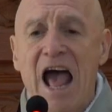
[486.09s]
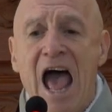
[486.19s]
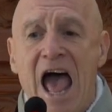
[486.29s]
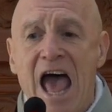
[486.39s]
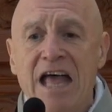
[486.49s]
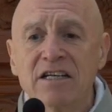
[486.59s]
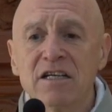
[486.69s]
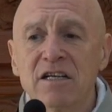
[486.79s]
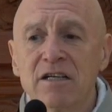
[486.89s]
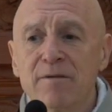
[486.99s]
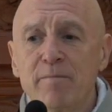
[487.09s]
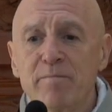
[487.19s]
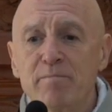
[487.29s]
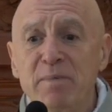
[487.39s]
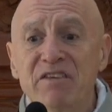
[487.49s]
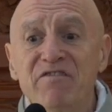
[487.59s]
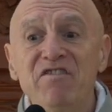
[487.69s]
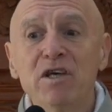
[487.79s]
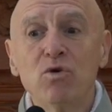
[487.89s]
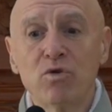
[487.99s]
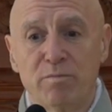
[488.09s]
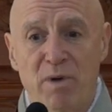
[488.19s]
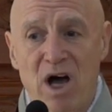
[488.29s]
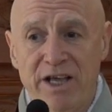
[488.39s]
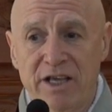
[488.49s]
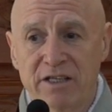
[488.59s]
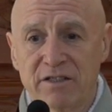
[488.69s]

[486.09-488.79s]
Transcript: And be filled by it,